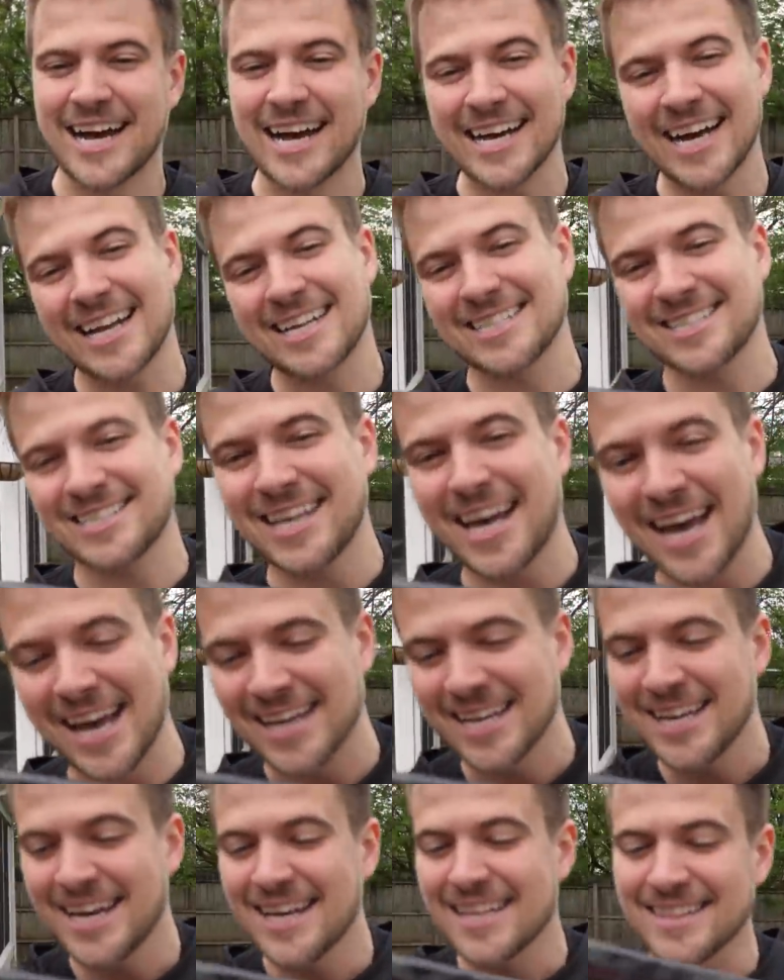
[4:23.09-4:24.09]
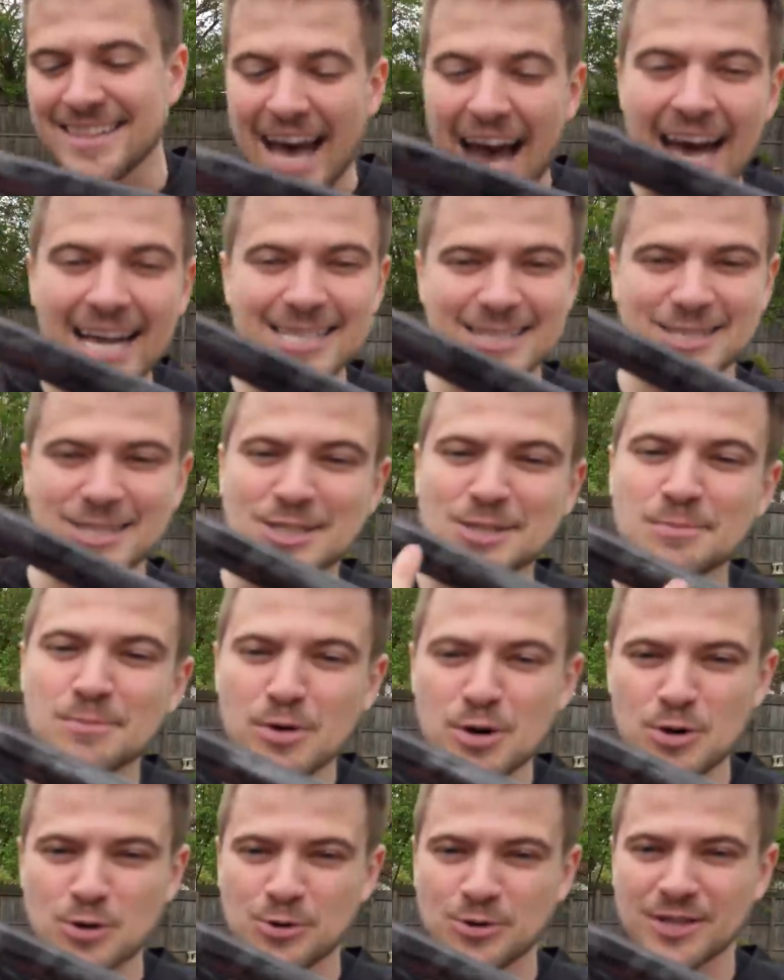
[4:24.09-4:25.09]
I gotta say, that is
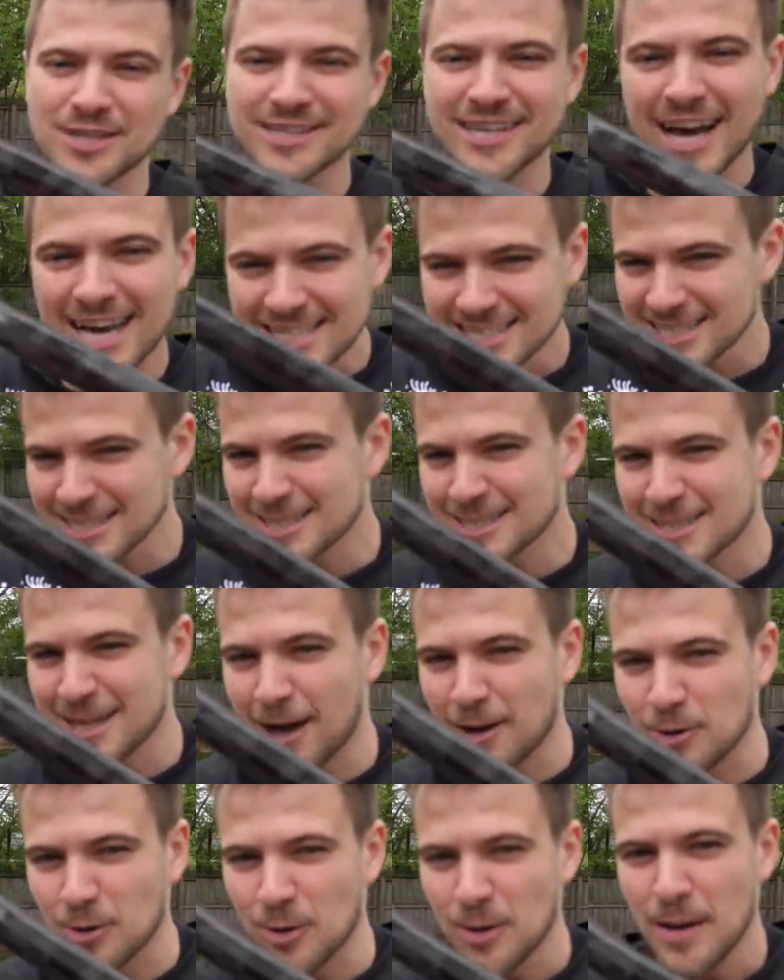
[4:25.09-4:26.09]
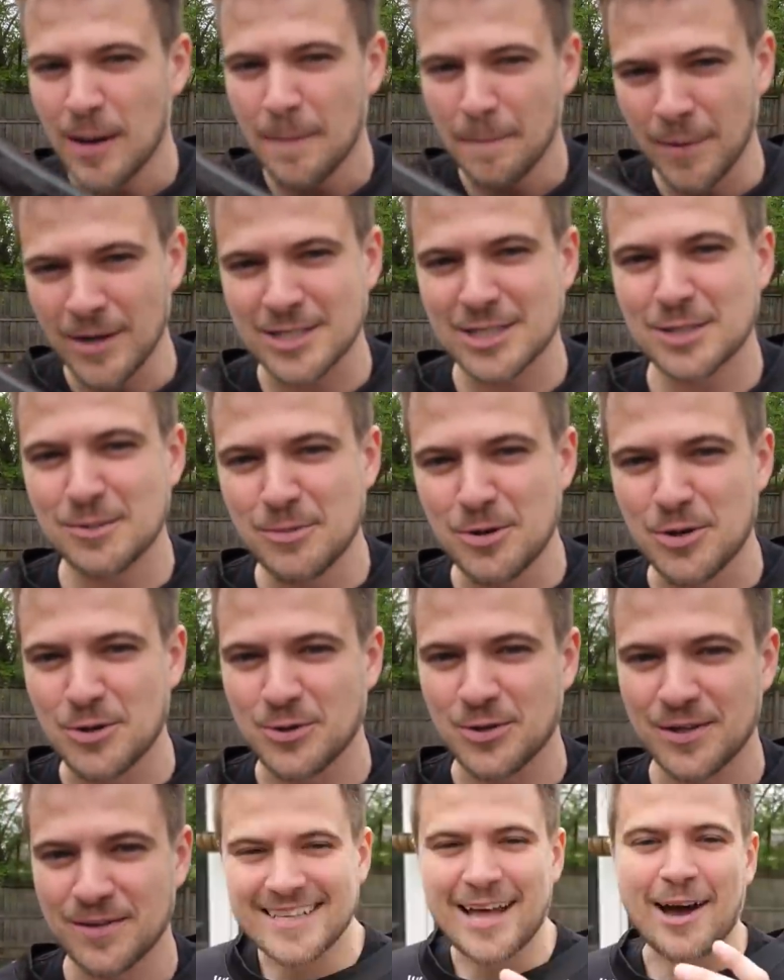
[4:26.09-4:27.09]
smooth, nice and subtle, but
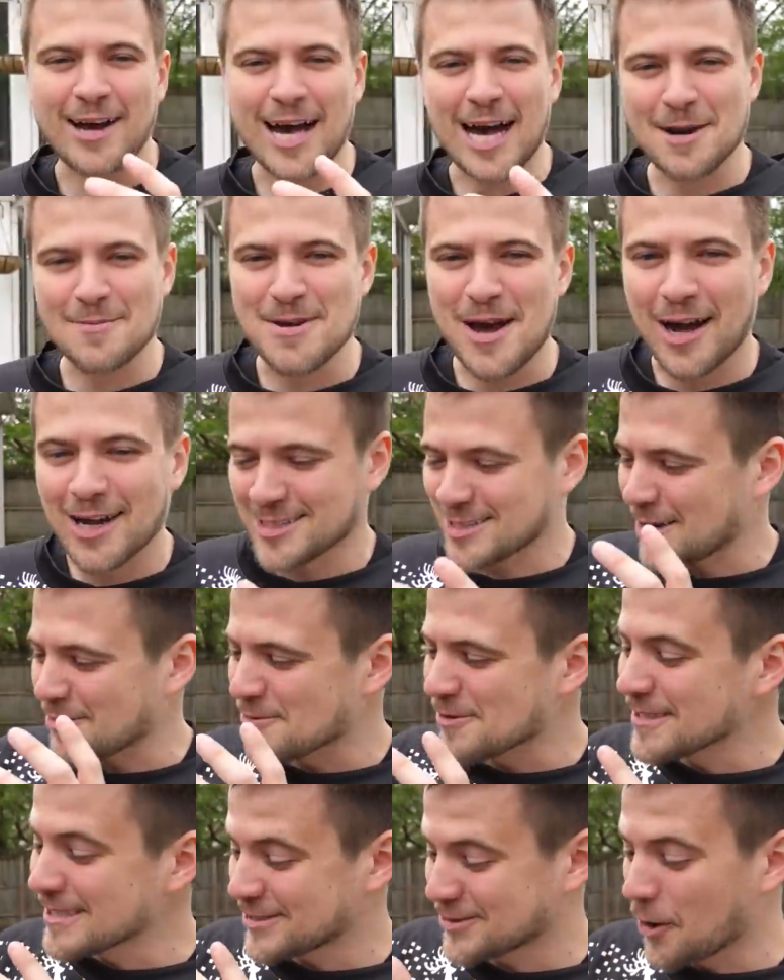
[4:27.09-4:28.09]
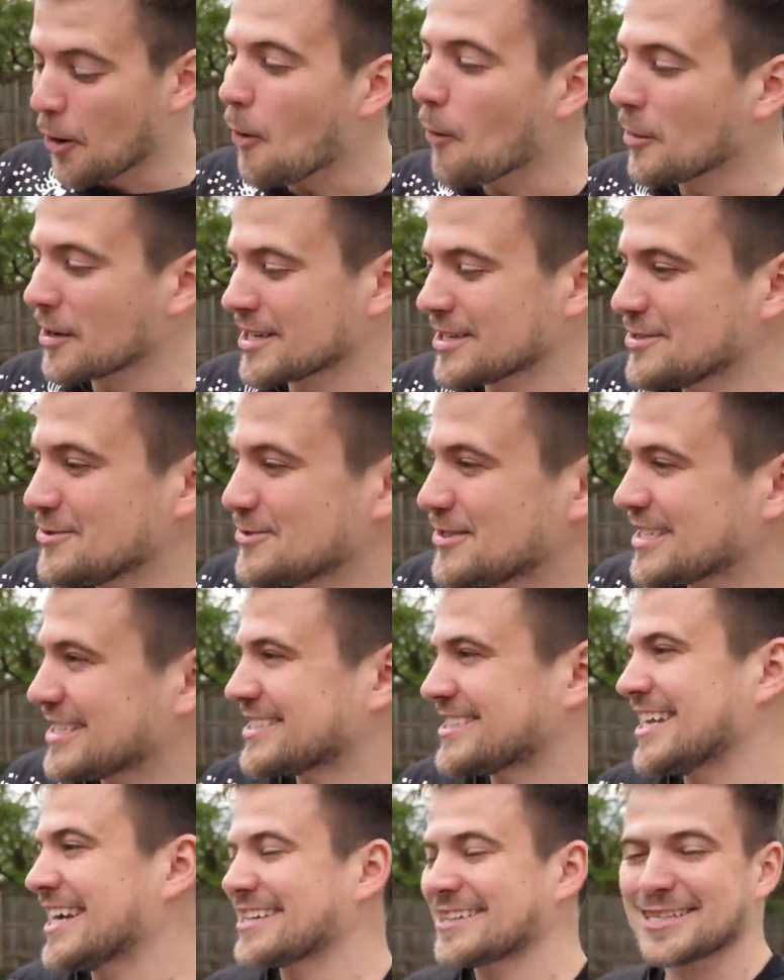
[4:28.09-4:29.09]
smooth. Now I gotta be honest, I really don't wanna use this
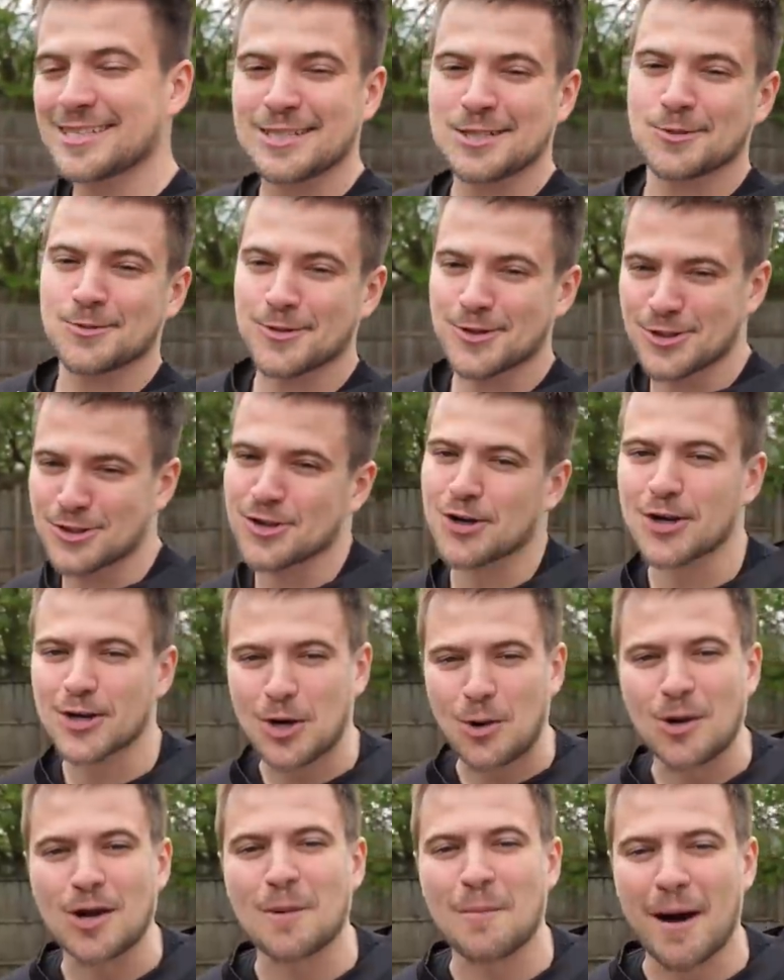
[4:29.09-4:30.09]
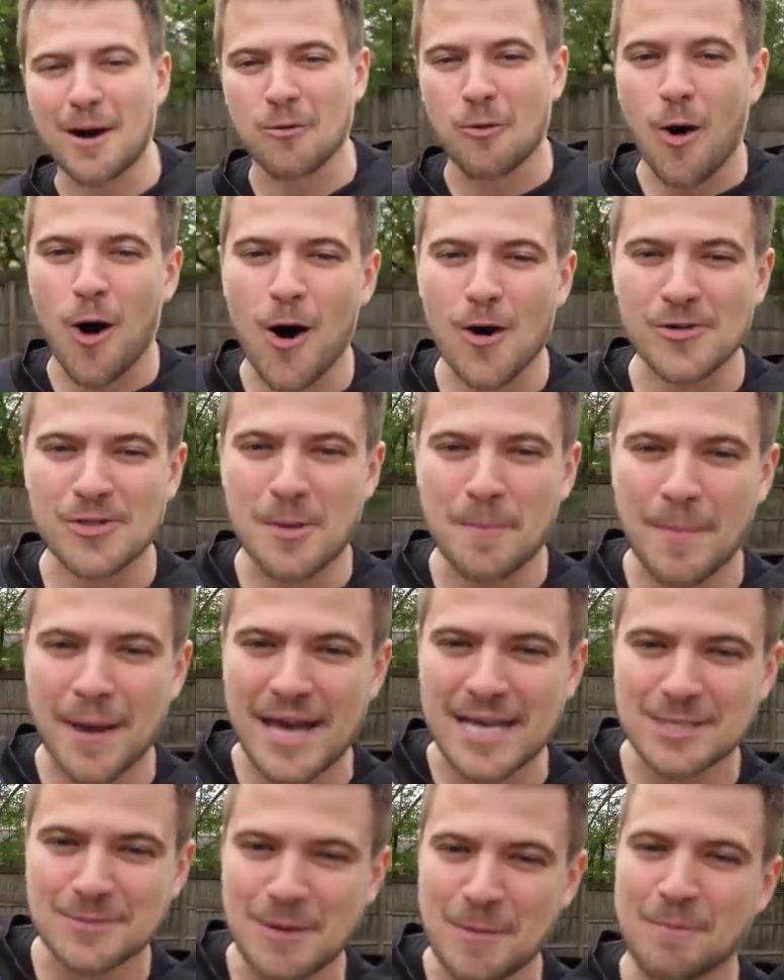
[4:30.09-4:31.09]
stick. This is for sure going on my wall in the
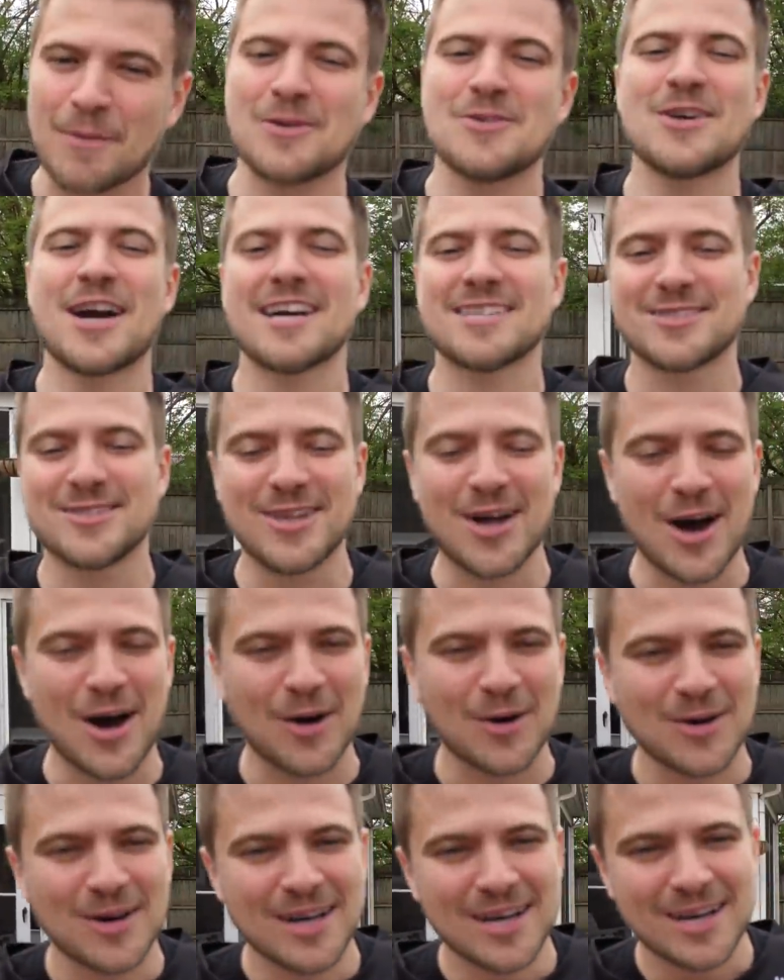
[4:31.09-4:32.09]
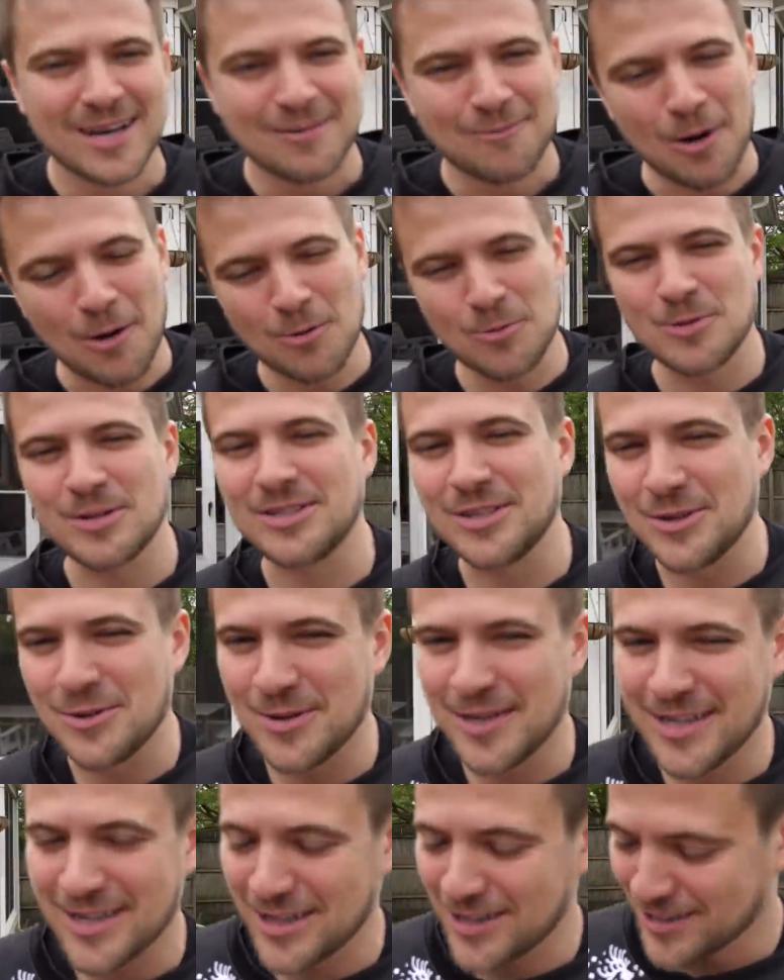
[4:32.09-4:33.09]
basement, but you guys know, what would we do
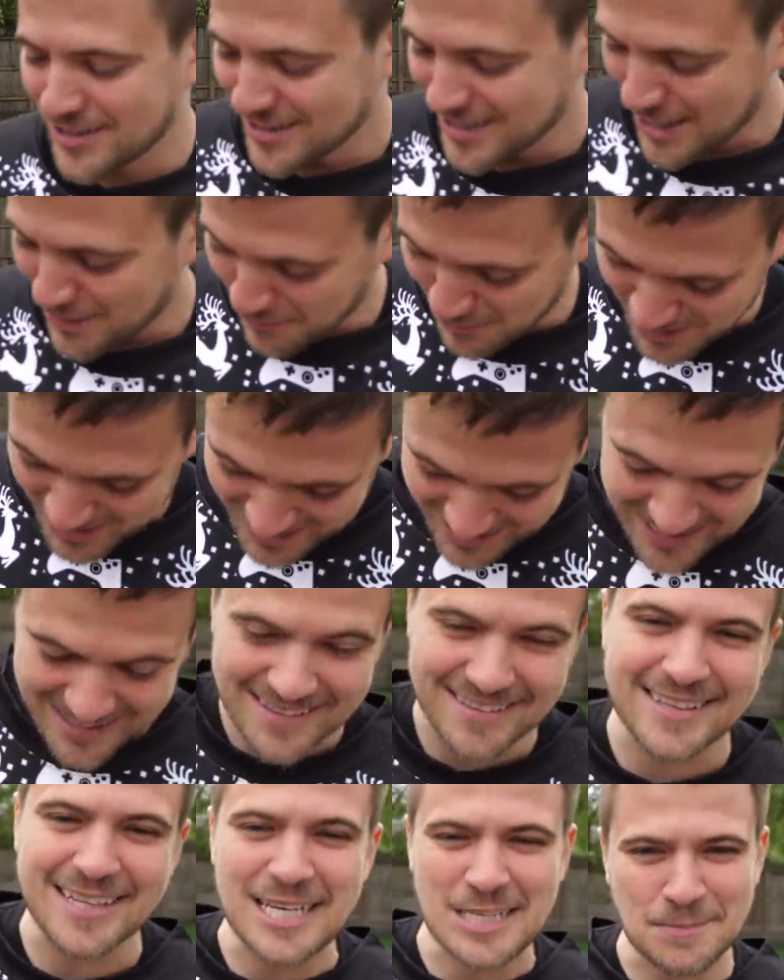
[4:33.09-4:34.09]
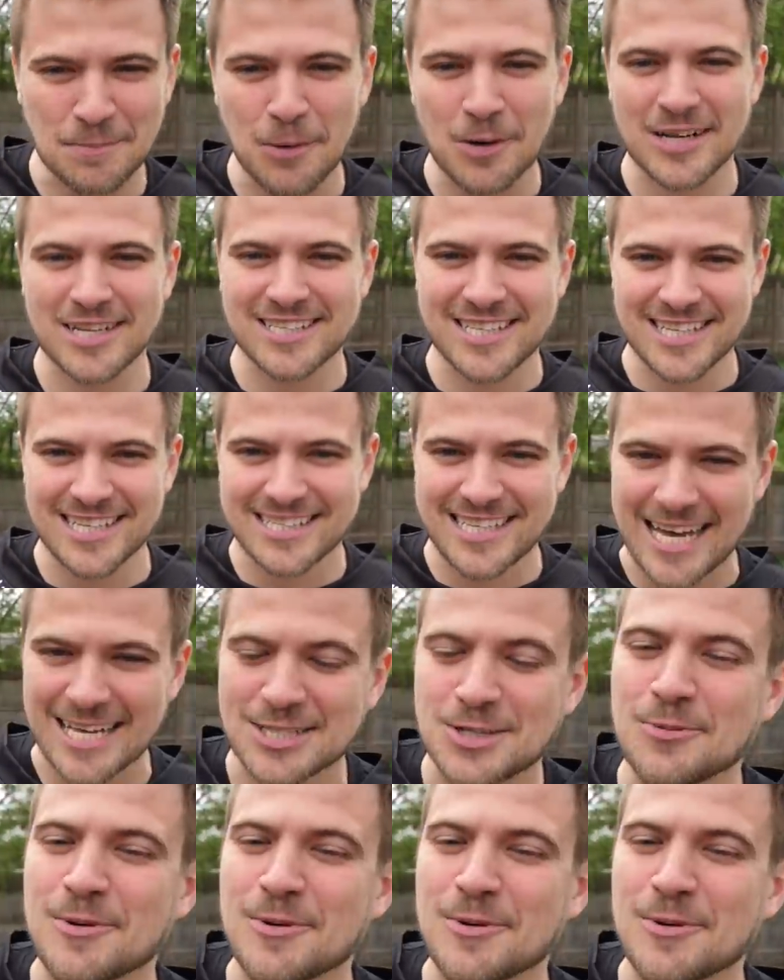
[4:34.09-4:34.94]
here if we didn't at least put it to the test?